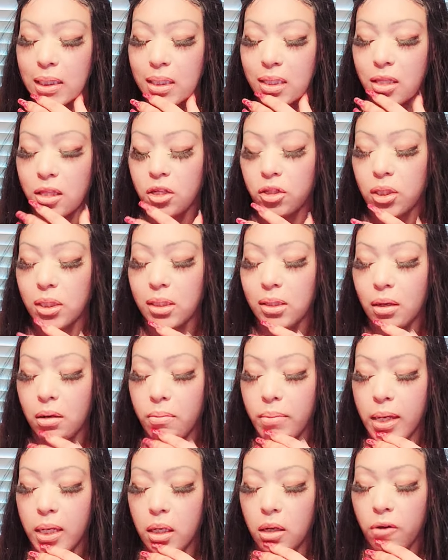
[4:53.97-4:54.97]
is that there's a
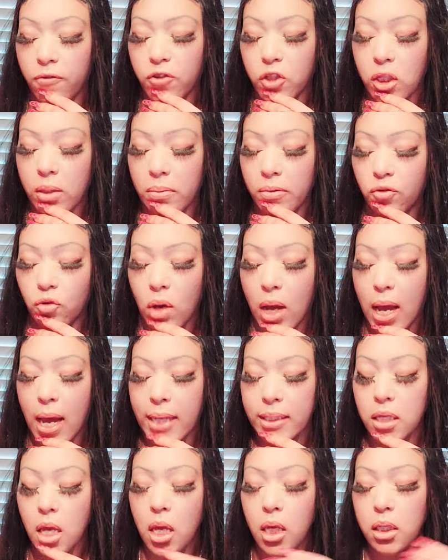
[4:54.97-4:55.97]
stalemate here for some of you
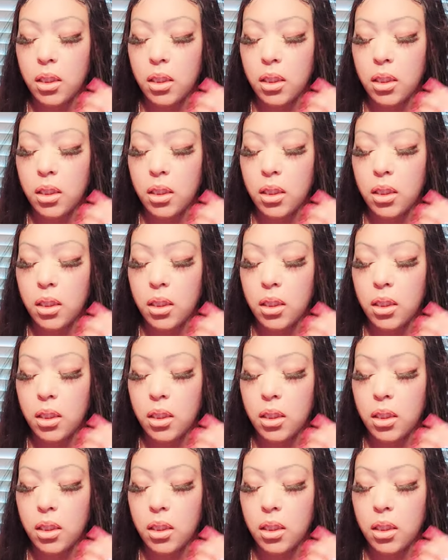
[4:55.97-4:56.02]
guys.